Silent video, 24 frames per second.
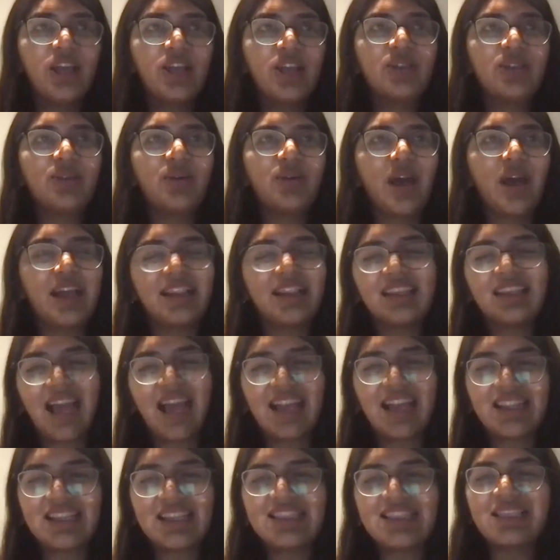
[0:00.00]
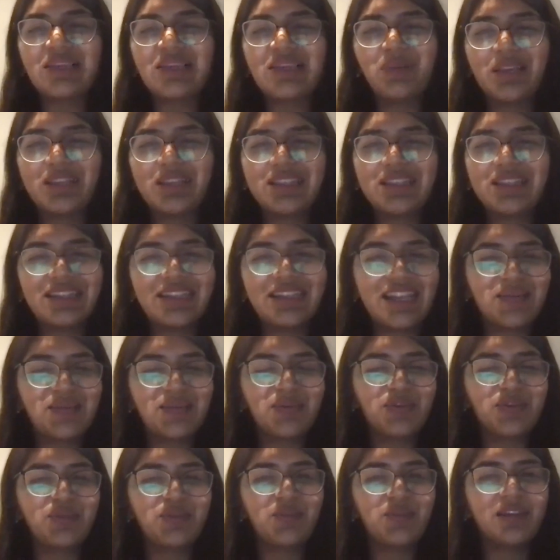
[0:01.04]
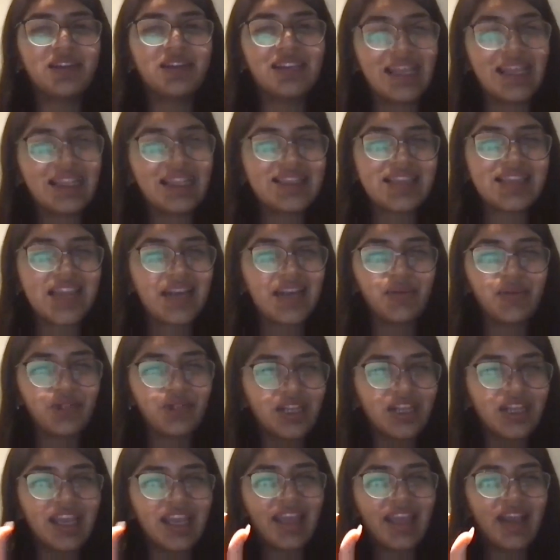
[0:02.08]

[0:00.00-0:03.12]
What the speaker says: So I think CBSE textbooks mein 10 standard hota na